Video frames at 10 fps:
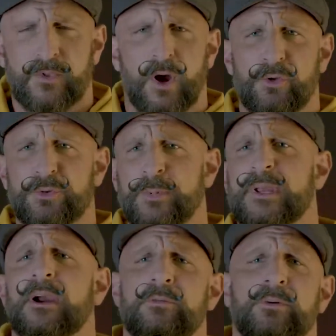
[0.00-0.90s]
Also be
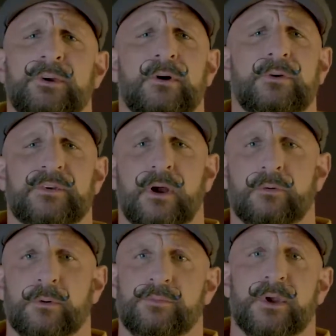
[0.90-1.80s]
careful of your hotel
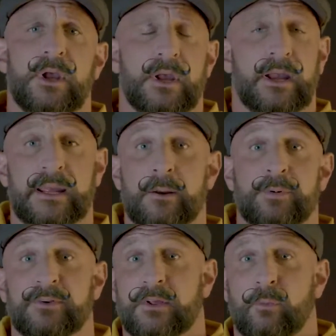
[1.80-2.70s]
rooms. Again,
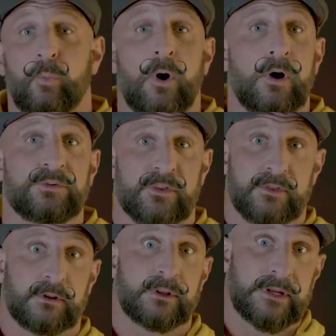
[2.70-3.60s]
protect the walls,
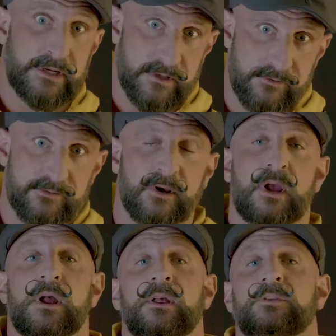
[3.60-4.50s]
the linens,
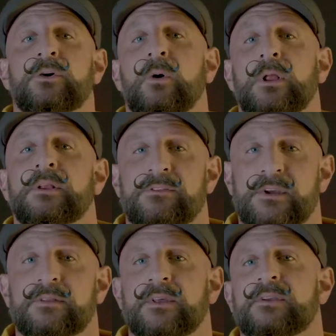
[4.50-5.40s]
the toilet
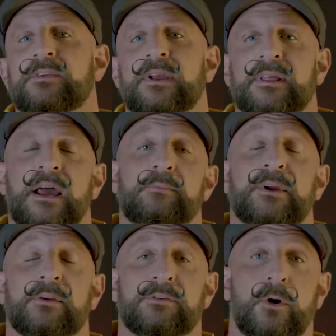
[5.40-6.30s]
seat, things like that,
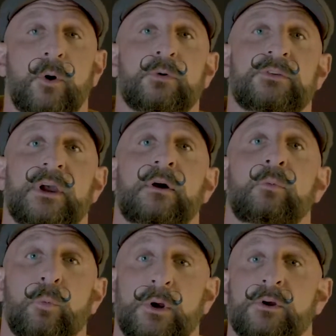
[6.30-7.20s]
because the hotel
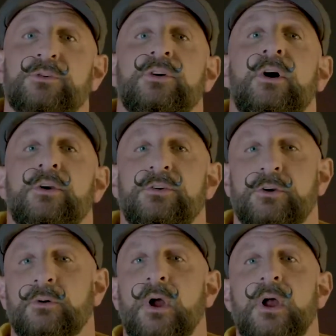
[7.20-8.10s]
will charge
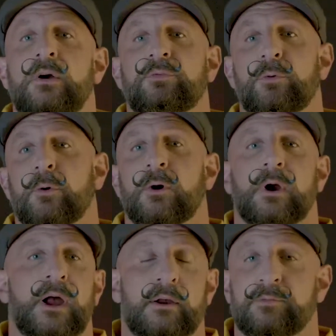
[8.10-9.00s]
you
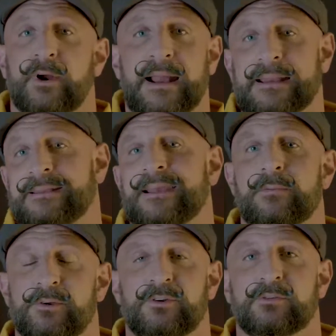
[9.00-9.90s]
for any
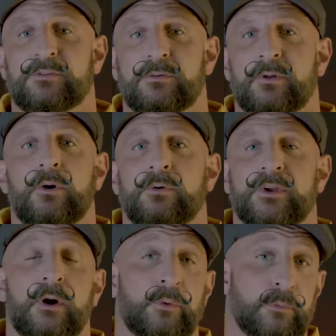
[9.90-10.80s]
damages to the
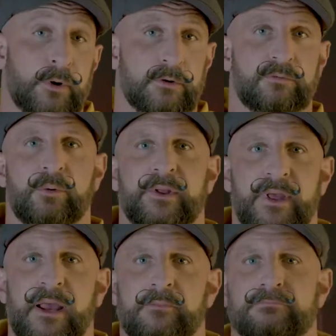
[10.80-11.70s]
hotel, and we want to avoid
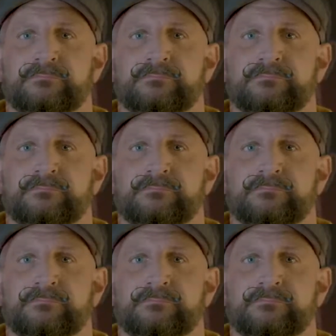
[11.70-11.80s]
that.